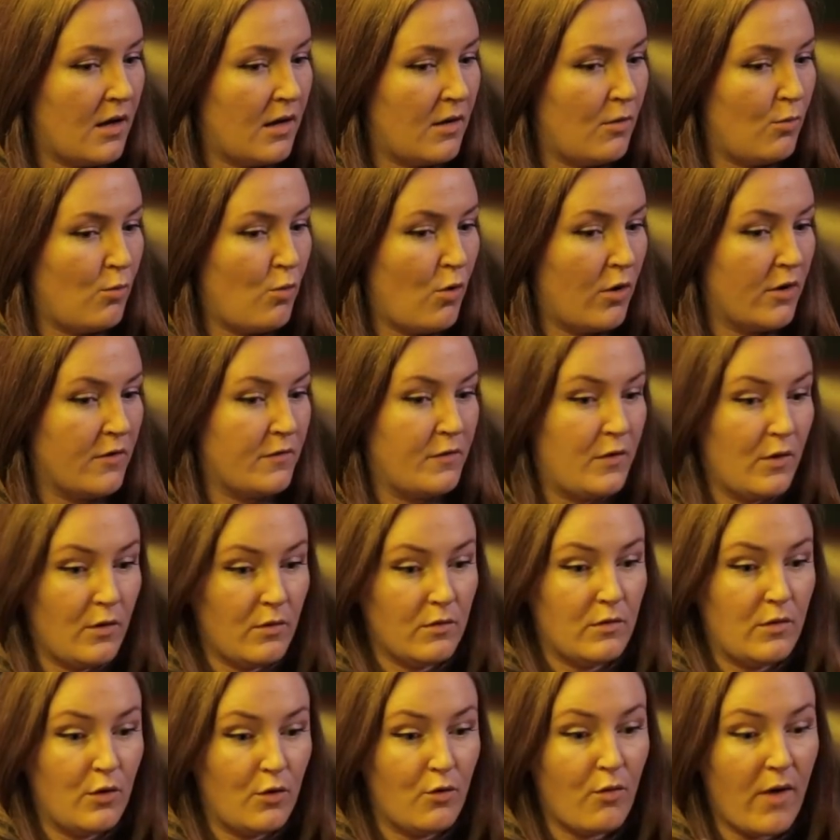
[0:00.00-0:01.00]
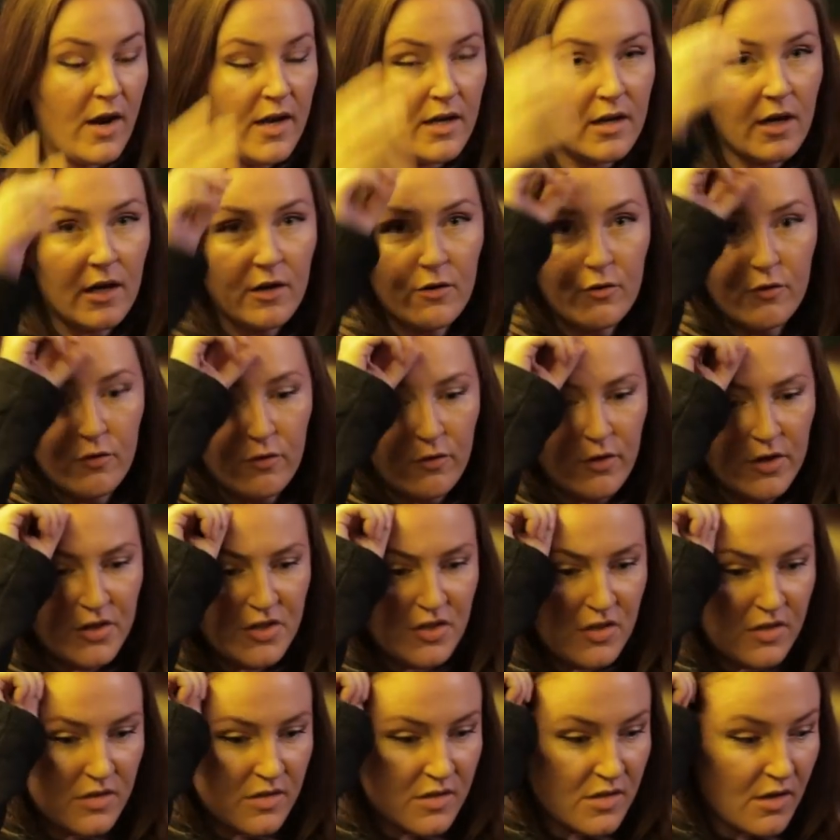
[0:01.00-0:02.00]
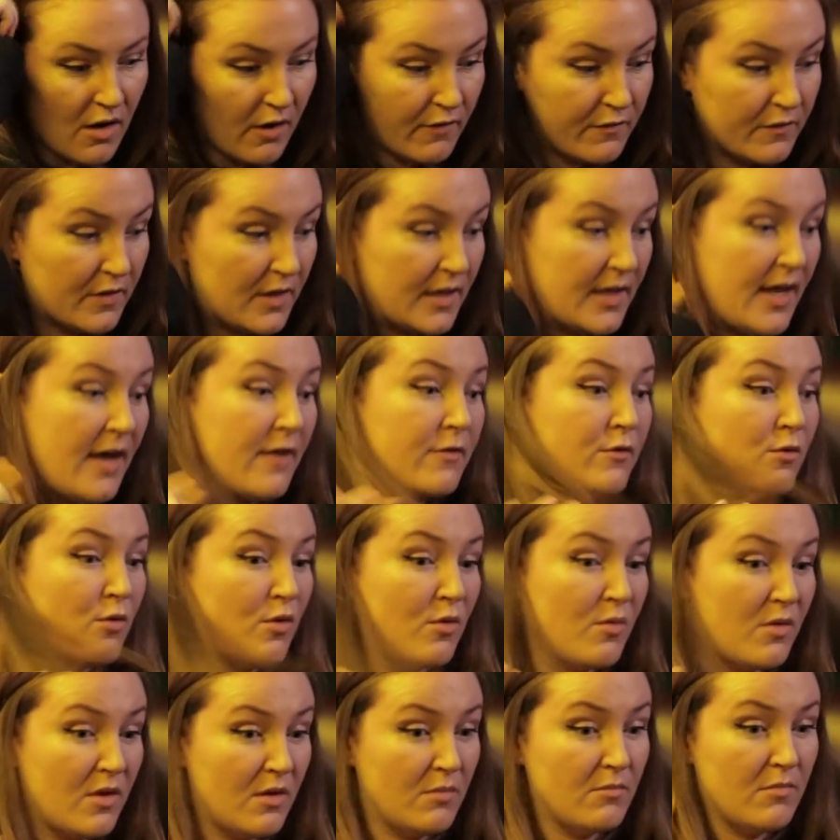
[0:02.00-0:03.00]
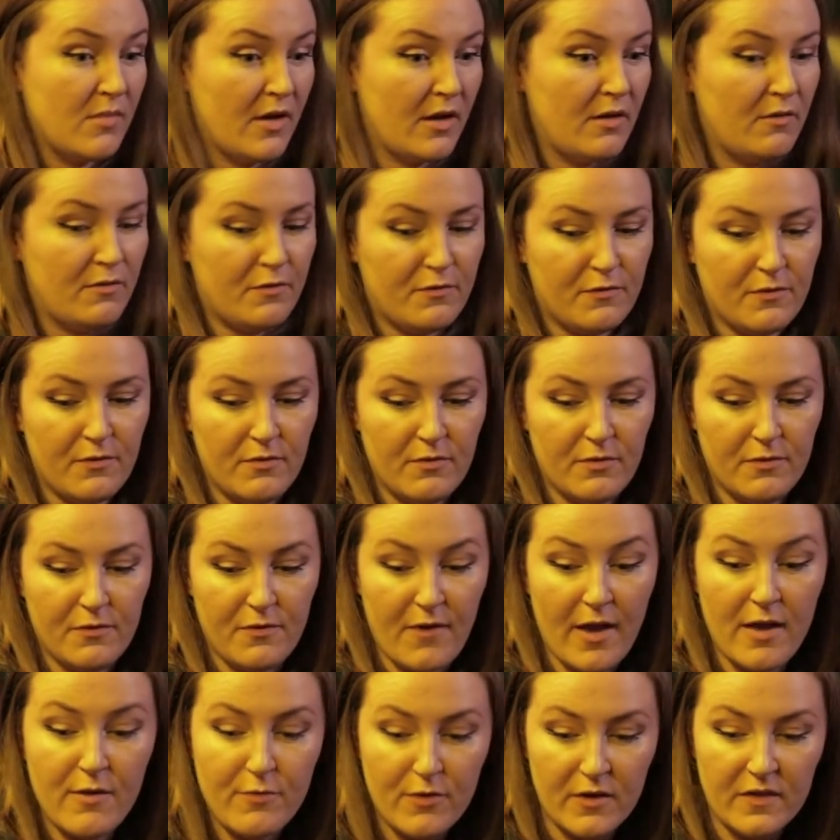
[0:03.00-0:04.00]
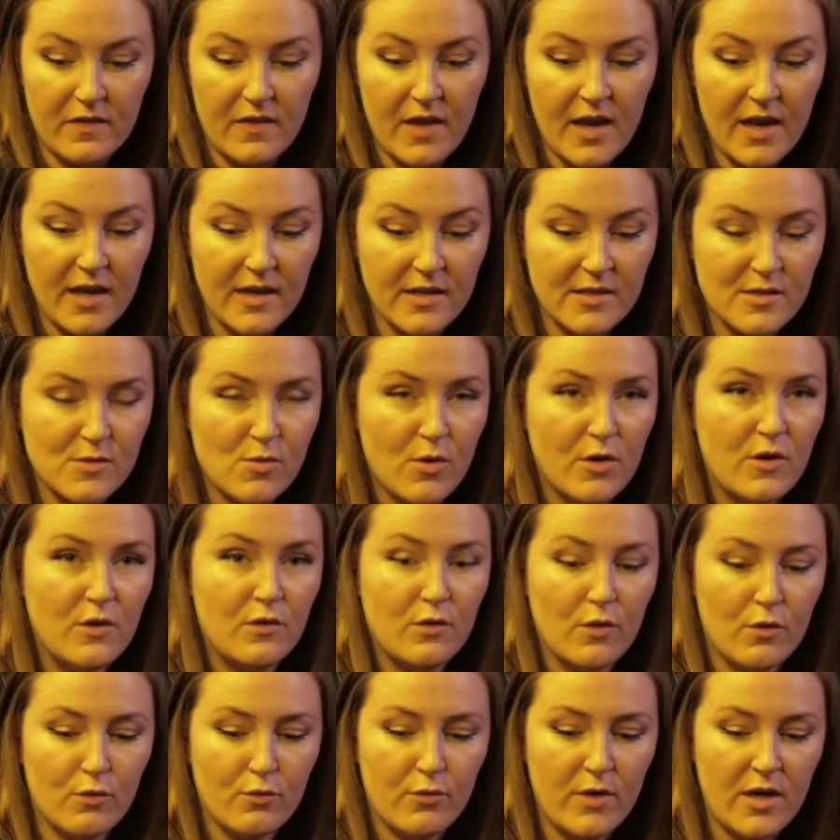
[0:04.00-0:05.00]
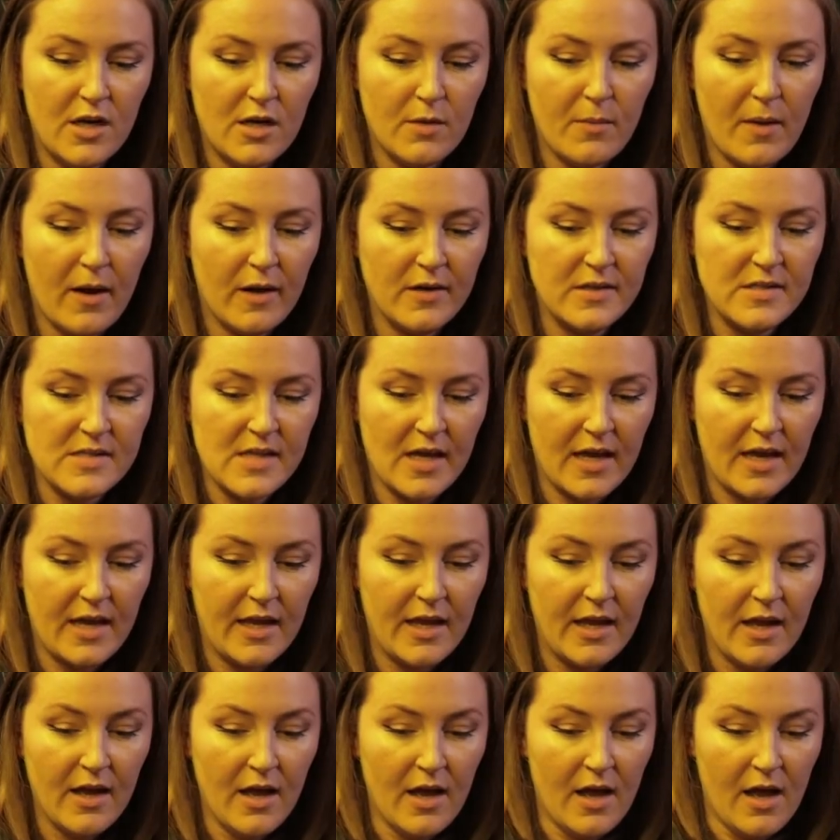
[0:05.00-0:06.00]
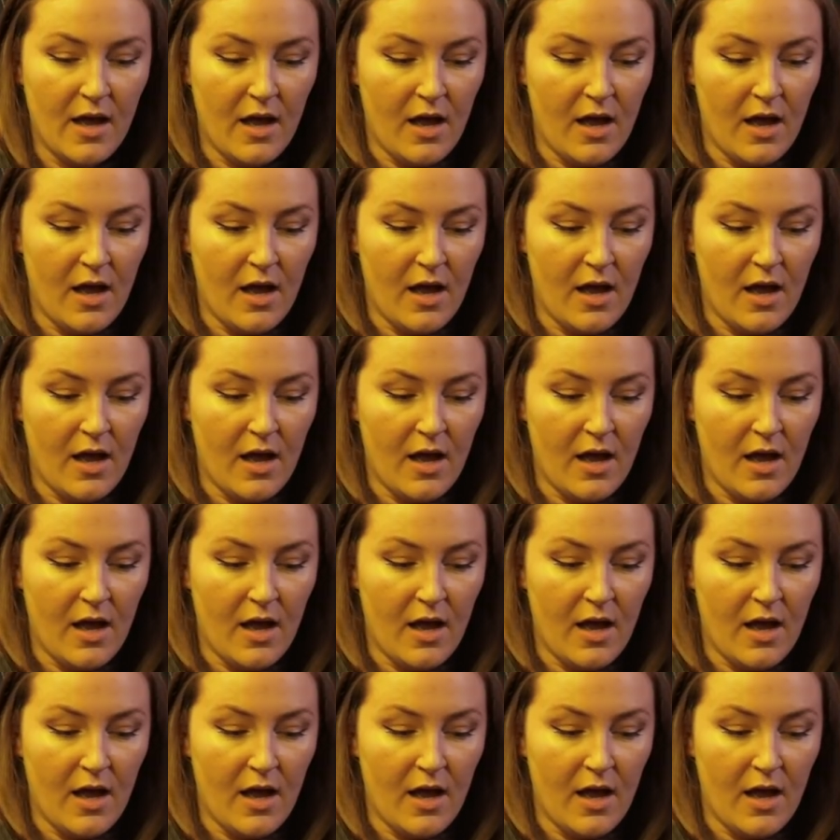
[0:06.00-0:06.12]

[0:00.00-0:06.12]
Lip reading: one of the great kind of traditions of the left, one of my favorite things when you sort of read about, say,